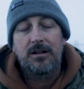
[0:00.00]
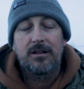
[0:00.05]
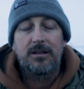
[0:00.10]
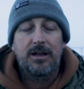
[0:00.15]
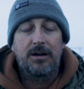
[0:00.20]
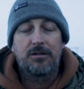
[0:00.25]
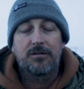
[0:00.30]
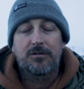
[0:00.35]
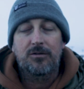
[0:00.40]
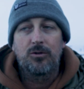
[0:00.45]

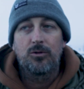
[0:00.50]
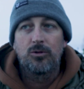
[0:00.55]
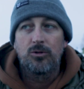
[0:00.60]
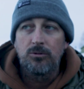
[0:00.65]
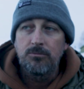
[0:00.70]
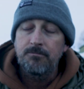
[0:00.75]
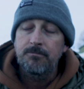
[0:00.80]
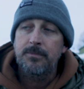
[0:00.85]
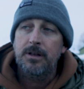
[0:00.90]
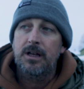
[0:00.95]
was
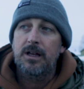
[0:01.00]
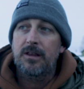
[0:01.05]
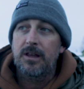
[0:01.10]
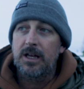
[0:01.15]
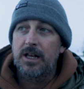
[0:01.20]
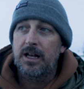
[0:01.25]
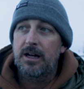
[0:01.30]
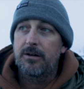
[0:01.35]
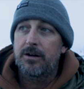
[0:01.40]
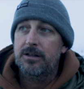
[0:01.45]
cool. And
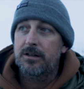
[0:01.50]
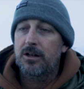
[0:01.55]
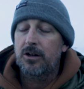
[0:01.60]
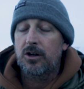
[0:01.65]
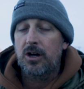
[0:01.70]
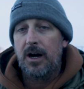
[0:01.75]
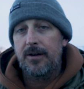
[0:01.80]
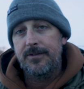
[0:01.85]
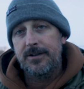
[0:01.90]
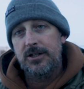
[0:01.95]
then I went to the
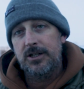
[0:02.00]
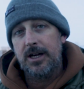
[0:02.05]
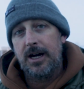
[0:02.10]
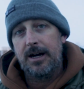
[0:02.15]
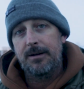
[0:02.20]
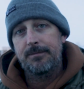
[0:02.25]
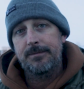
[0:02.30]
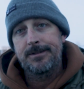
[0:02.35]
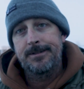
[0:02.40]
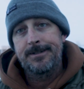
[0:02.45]
coffee
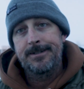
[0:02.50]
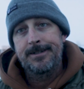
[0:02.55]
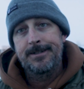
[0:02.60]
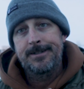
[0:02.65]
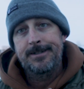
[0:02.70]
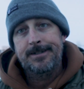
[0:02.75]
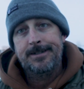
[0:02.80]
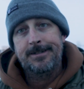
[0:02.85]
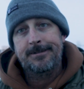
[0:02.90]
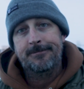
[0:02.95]
shop,
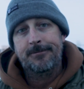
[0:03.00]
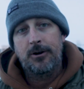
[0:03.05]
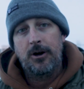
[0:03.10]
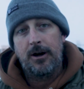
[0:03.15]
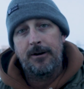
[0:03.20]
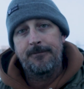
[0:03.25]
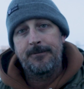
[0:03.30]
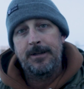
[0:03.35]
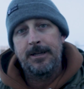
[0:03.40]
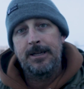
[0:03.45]
got some
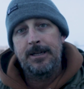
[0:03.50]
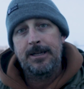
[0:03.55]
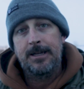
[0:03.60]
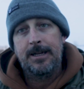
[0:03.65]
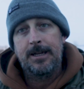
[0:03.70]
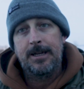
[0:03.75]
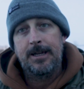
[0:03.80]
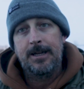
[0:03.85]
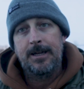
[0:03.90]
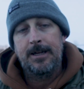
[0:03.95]
coffee,
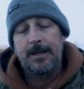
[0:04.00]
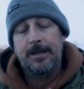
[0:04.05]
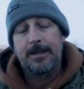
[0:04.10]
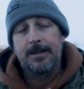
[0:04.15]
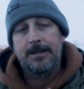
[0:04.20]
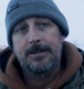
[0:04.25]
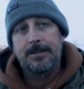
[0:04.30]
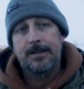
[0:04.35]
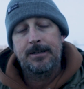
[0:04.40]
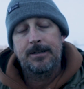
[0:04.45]

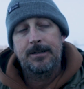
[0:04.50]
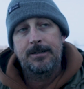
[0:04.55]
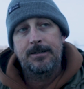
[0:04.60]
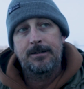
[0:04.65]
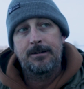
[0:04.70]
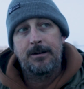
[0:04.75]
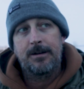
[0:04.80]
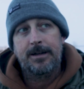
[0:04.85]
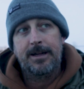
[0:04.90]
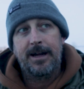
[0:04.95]
and
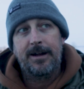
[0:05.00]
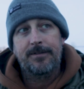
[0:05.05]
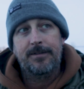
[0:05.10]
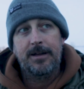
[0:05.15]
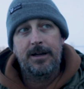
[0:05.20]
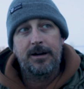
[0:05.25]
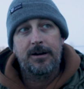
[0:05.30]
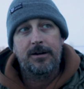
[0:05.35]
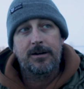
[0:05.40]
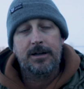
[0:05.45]
hung out
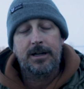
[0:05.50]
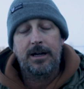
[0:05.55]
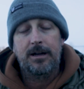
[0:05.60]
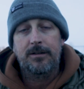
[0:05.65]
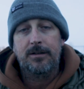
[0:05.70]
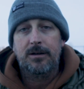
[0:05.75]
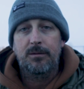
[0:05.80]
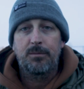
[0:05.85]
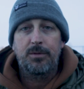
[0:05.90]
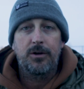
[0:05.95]
there. Got on
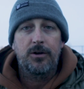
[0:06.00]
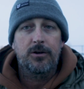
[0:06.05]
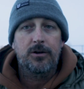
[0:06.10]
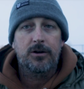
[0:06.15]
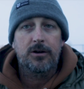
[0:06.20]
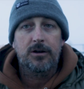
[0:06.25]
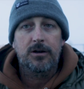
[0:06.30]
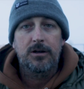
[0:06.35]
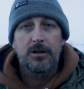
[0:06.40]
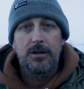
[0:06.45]
the
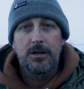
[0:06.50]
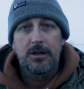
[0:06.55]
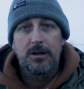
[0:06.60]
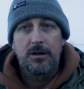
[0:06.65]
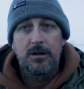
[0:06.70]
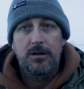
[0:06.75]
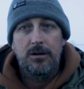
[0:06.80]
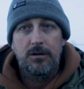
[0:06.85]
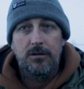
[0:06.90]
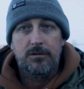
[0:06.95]
computer,
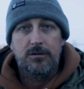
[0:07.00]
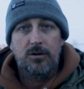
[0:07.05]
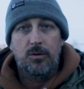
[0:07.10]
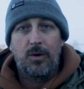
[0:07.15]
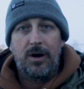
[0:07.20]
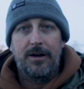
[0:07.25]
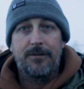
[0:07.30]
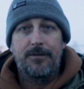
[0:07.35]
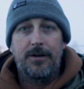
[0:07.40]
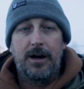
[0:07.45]
used their
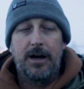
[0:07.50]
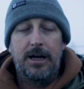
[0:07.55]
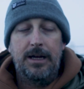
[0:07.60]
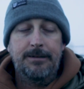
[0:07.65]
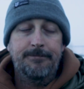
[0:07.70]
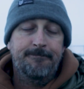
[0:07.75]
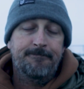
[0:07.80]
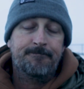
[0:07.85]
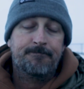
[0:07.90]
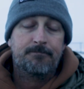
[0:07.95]

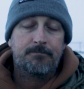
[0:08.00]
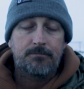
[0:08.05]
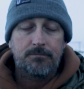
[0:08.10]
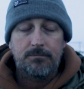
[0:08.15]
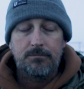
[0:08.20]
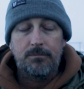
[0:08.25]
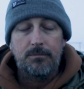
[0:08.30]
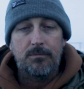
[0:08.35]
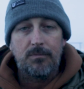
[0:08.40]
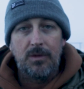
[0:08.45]
Wi-Fi.
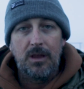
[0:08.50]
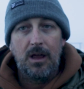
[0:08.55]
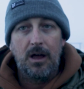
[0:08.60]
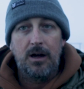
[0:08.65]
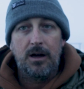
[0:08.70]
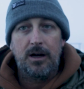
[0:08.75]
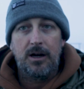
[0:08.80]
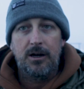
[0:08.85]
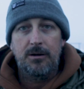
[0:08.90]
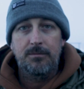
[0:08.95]

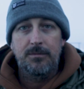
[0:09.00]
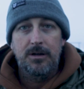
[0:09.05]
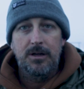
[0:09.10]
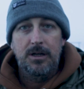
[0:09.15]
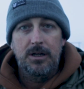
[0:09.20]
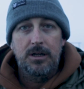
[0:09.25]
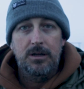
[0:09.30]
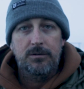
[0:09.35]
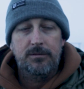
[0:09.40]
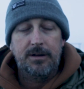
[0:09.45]
So
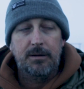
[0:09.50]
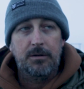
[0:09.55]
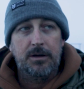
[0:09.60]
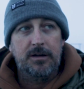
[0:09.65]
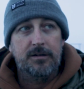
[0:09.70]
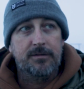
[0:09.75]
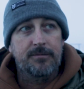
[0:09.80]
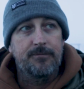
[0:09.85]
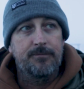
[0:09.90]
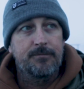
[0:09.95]
able to
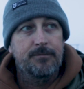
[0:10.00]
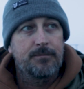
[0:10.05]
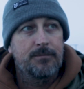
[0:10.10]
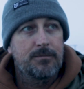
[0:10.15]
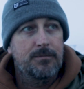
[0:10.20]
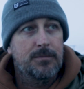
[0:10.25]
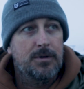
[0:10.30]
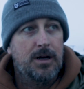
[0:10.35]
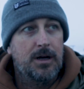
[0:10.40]
get some,